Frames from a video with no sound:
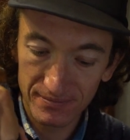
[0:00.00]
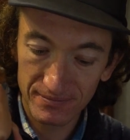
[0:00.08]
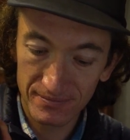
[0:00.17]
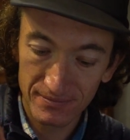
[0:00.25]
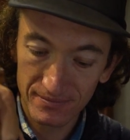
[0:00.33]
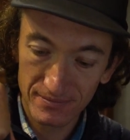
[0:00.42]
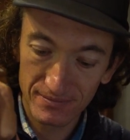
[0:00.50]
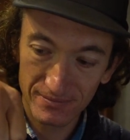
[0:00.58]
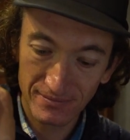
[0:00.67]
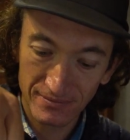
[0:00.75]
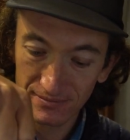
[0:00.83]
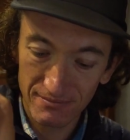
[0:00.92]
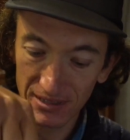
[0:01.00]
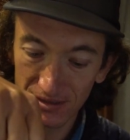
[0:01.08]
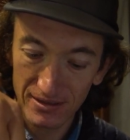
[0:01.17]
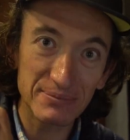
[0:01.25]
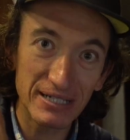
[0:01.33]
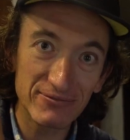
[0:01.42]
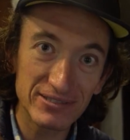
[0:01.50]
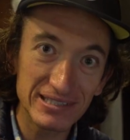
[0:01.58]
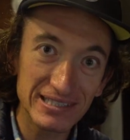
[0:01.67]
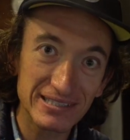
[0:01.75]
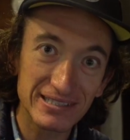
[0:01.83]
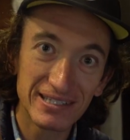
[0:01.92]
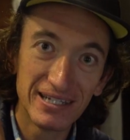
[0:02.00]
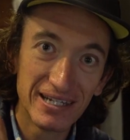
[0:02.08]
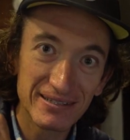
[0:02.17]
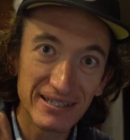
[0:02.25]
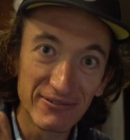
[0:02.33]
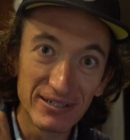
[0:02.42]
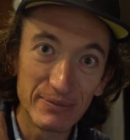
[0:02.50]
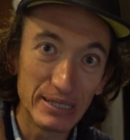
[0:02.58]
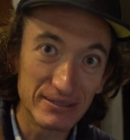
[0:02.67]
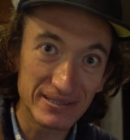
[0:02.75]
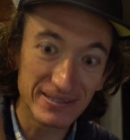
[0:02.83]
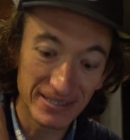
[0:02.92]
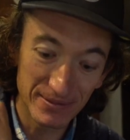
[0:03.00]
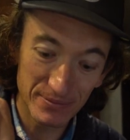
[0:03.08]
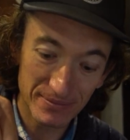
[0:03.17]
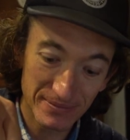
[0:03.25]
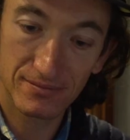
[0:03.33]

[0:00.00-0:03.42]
I'm gonna be so cranked up after this. Never gonna be able to sleep.